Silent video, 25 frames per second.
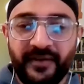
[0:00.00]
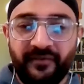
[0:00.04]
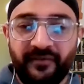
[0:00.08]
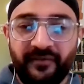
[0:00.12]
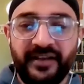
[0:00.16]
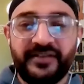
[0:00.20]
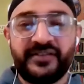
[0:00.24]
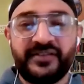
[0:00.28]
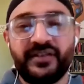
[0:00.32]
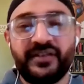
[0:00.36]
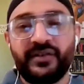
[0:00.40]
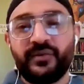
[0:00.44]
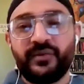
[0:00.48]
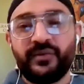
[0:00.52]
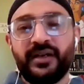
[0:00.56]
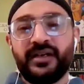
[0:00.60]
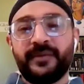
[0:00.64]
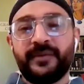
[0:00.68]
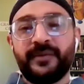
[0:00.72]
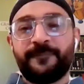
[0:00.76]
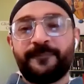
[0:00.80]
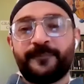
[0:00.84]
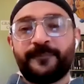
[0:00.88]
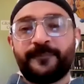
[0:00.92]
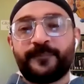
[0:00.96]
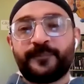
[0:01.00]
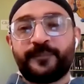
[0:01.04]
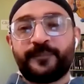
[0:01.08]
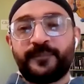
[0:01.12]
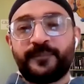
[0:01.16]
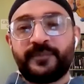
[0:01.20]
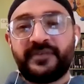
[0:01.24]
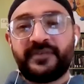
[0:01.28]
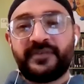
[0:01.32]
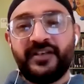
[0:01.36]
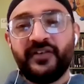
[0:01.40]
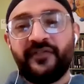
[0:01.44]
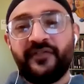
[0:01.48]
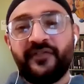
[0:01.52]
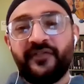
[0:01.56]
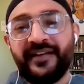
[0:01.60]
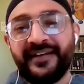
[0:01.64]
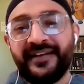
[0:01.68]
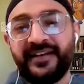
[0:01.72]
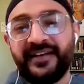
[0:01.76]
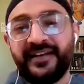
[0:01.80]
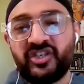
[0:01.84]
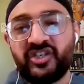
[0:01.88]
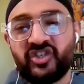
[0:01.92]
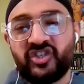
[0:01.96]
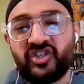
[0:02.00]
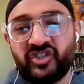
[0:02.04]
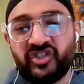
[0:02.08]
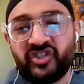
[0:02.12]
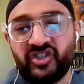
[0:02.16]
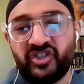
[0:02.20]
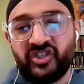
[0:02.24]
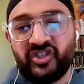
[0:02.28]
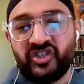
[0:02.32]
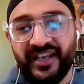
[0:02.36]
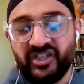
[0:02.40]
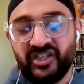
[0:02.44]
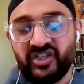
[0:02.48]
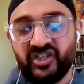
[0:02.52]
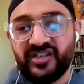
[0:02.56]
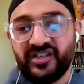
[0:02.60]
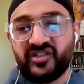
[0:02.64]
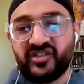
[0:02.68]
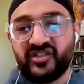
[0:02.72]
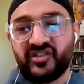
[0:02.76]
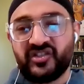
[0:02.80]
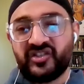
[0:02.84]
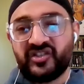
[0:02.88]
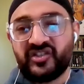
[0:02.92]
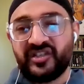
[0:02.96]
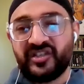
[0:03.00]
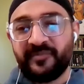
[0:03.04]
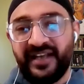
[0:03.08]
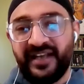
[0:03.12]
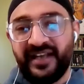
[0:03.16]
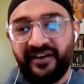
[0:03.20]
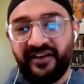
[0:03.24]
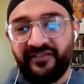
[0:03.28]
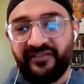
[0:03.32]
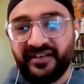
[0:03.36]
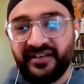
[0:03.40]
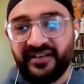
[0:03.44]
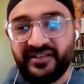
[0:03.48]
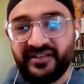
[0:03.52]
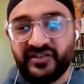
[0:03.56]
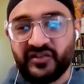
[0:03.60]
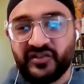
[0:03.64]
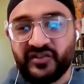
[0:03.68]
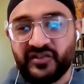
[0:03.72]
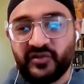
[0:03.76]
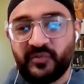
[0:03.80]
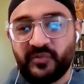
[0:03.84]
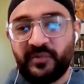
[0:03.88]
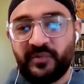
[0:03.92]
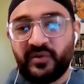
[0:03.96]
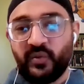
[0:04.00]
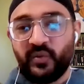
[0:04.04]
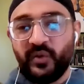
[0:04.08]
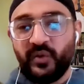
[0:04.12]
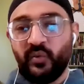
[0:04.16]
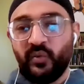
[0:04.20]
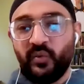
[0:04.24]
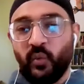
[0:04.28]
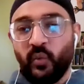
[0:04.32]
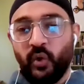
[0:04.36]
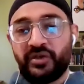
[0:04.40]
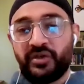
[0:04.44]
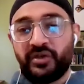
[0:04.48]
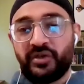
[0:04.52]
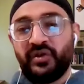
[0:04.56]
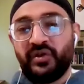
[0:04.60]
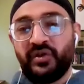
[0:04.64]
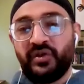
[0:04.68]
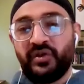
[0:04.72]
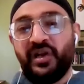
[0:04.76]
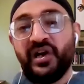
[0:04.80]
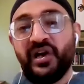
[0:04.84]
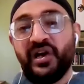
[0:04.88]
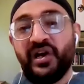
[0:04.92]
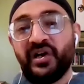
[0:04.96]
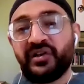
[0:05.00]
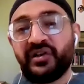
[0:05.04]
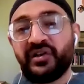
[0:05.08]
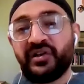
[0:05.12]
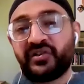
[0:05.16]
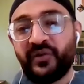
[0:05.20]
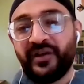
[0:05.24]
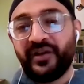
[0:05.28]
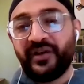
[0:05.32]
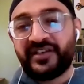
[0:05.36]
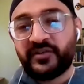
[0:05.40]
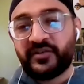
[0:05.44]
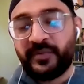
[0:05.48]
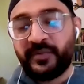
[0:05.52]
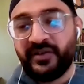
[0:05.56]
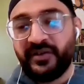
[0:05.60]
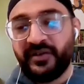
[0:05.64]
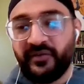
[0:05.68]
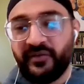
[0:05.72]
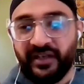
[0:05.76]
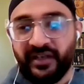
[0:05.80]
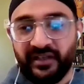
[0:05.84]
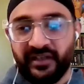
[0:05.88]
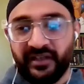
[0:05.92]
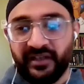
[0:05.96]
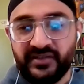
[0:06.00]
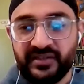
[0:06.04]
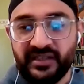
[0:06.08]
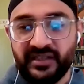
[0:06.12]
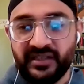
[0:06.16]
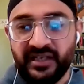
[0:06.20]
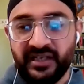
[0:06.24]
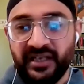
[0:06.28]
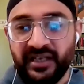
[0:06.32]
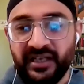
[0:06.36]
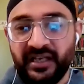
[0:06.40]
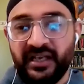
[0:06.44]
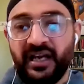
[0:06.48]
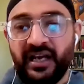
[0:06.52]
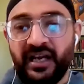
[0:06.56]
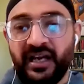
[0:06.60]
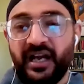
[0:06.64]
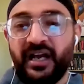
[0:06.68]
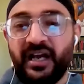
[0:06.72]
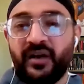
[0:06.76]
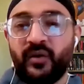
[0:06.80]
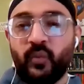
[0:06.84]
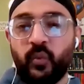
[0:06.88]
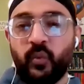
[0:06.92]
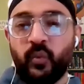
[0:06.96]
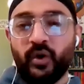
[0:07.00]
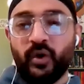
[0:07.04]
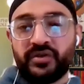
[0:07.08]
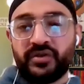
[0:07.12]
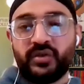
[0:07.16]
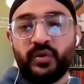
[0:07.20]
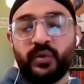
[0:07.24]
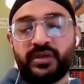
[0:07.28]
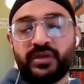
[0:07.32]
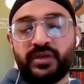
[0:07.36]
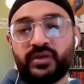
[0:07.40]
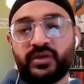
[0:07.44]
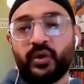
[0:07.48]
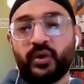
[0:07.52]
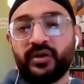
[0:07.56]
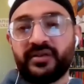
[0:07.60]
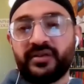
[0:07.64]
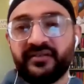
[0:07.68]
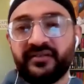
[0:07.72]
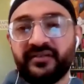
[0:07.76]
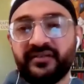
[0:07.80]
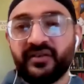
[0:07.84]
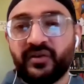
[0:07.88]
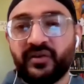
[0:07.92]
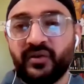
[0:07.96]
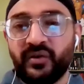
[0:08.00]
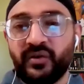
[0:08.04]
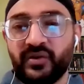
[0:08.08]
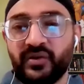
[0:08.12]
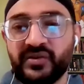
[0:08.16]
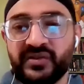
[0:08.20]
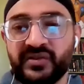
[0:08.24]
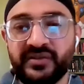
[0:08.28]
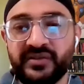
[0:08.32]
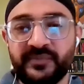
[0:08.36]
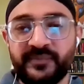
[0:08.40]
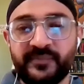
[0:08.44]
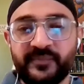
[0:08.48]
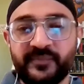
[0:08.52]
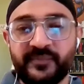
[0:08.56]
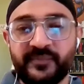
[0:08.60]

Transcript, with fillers: Right. So, uh, did you find any changes, similarities between what you learned through experience and what you were taught in the course?